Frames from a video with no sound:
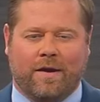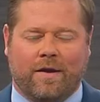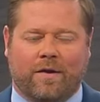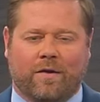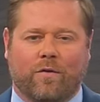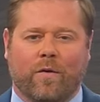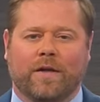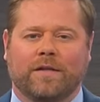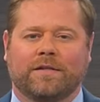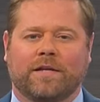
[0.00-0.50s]

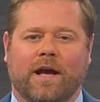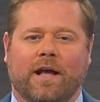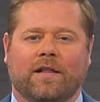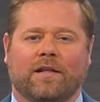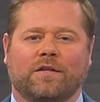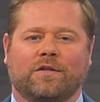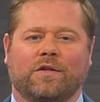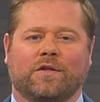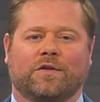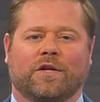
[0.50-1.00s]
Grace
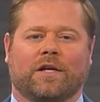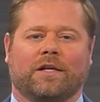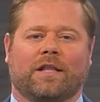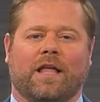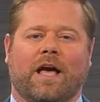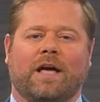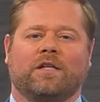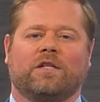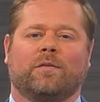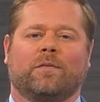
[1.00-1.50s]
College's
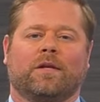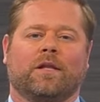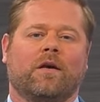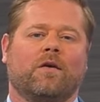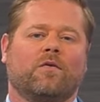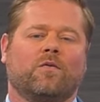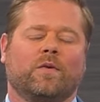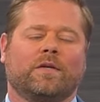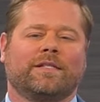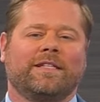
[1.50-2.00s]
Elijah
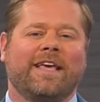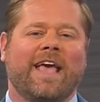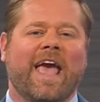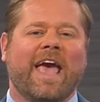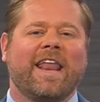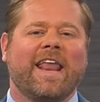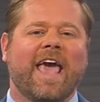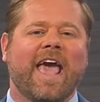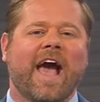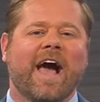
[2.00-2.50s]
Malone was the
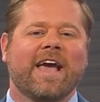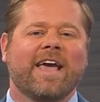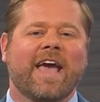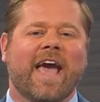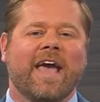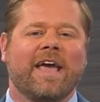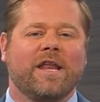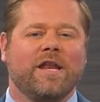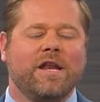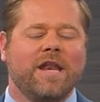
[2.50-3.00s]

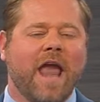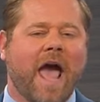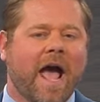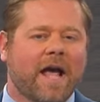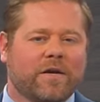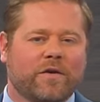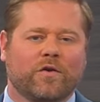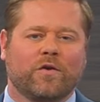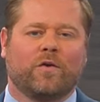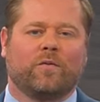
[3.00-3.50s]
NAIA
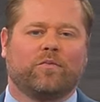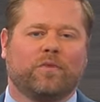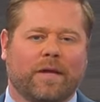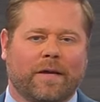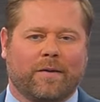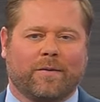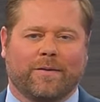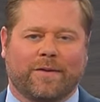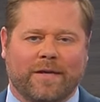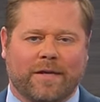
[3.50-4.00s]
National
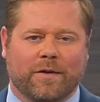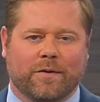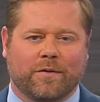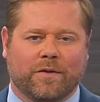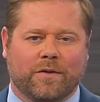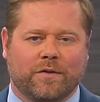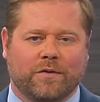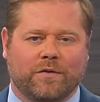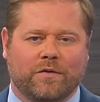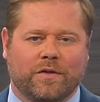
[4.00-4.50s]
Player of the Year
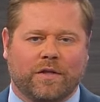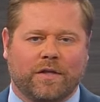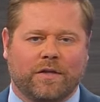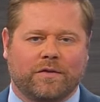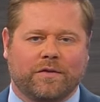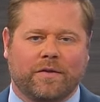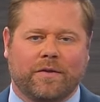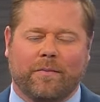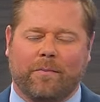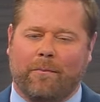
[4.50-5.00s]
this
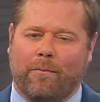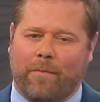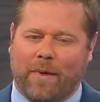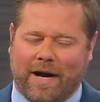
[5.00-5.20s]
season,